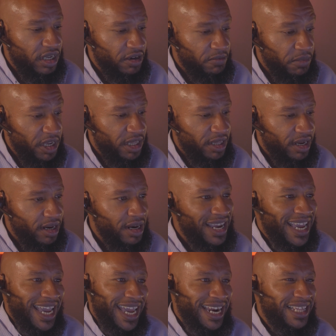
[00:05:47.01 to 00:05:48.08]
that have been there.
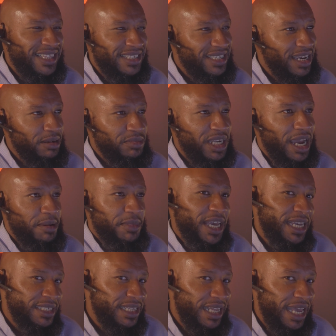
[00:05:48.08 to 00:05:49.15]
And at the same time,
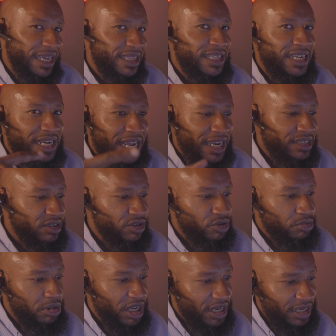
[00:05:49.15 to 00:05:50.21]
it's like the next new
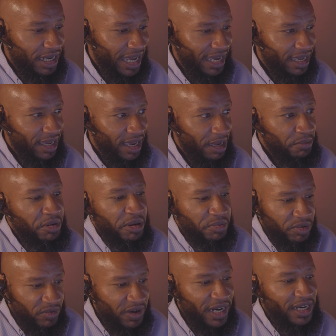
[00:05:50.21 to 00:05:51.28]
blood. Like, and people
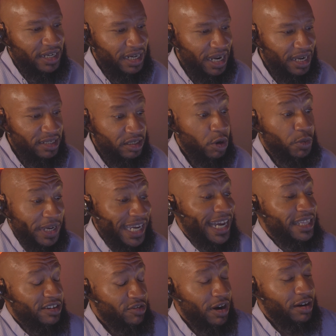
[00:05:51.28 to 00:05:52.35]
recognize, oh, well, he got
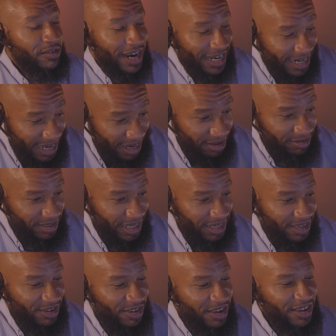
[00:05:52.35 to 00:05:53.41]
the crown right now. Like
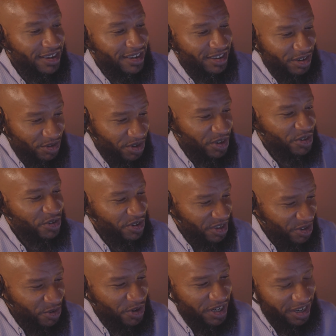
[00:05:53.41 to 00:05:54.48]

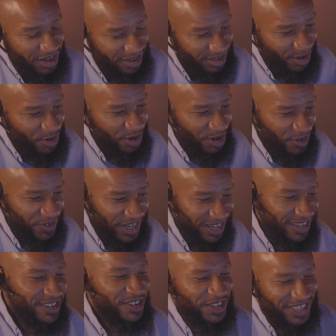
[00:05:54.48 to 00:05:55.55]
you a young lord over here,
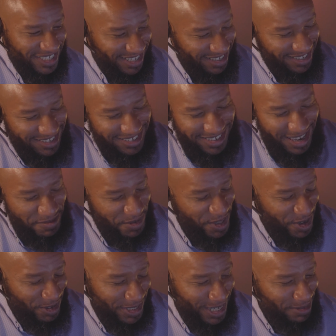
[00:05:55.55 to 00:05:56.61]
because they're Game of
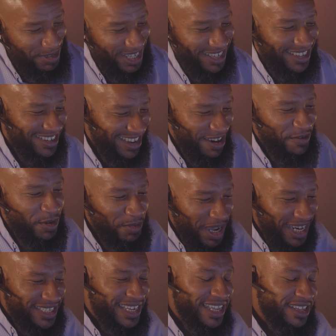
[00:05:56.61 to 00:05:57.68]
Thrones type shit.
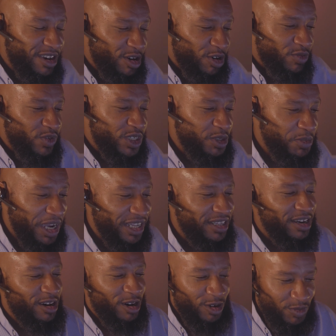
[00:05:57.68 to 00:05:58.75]
Everybody's got their own respect,
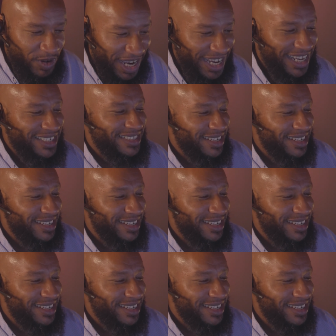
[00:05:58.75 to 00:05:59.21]
their own right, has